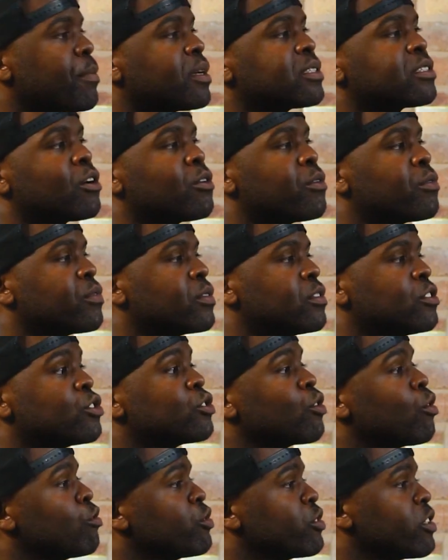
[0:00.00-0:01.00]
myself
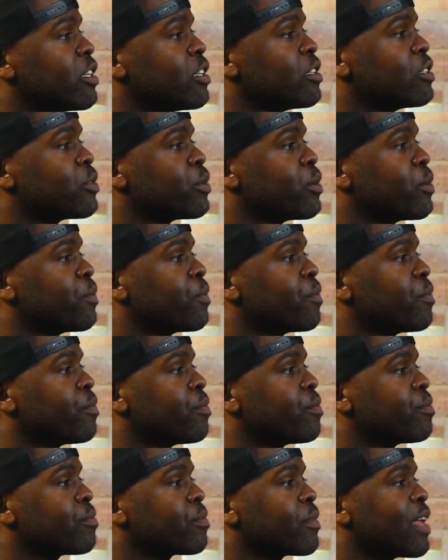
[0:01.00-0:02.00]
socially as well.
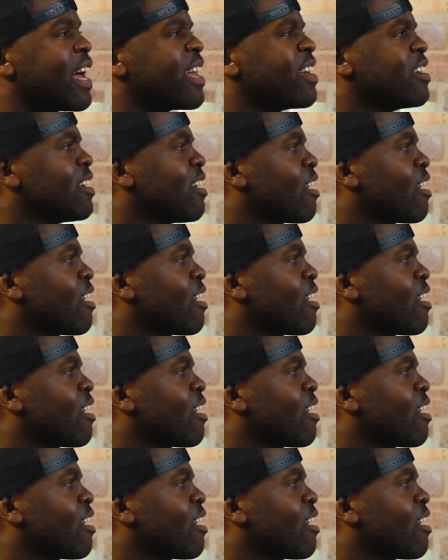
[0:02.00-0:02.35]
And